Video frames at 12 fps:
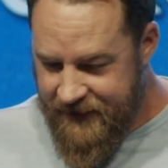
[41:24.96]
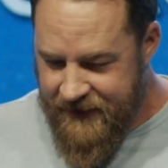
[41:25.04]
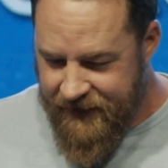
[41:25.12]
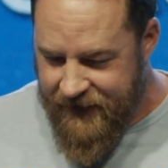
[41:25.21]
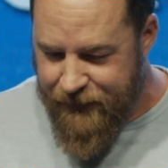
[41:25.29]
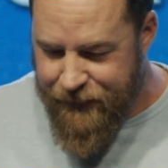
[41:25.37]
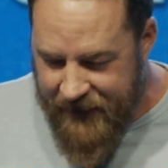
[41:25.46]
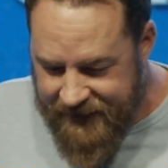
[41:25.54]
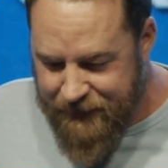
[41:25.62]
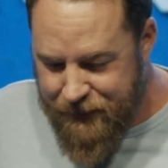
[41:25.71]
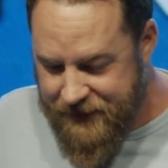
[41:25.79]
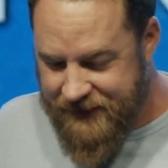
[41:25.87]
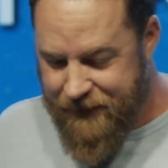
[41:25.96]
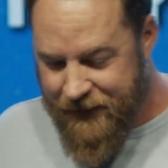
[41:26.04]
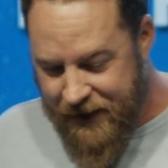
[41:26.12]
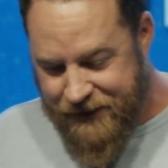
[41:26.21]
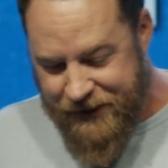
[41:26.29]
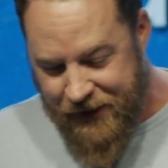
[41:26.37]
the, the effectiveness
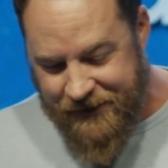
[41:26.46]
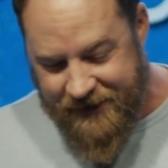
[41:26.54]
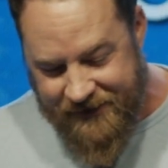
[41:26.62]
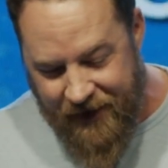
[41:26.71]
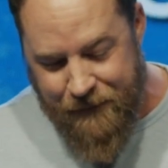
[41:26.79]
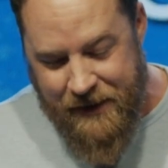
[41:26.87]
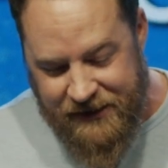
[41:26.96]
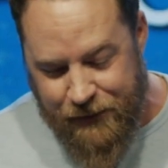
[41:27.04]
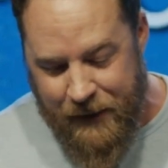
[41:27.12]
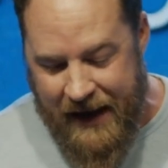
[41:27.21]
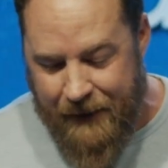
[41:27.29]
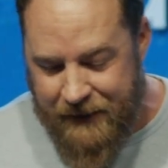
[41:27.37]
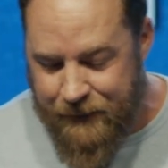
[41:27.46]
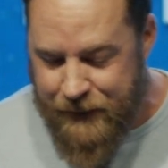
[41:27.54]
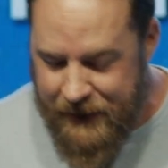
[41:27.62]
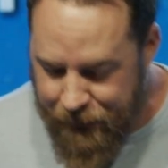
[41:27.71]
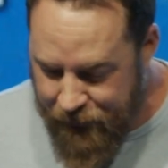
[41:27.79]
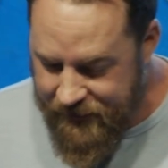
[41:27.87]
of our church is not measured by how many
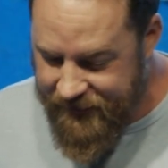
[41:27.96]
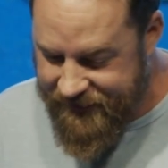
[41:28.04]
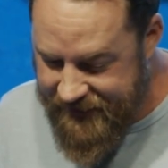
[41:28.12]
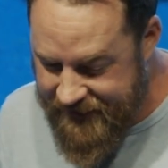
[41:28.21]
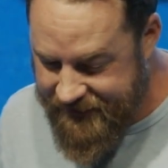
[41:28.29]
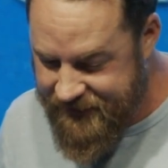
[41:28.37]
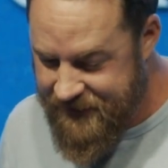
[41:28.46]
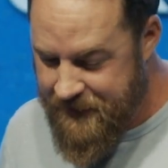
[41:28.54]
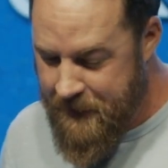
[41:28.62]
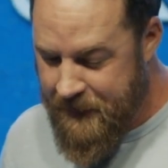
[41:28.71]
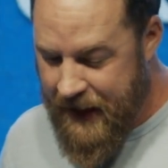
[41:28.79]
people are in the seats,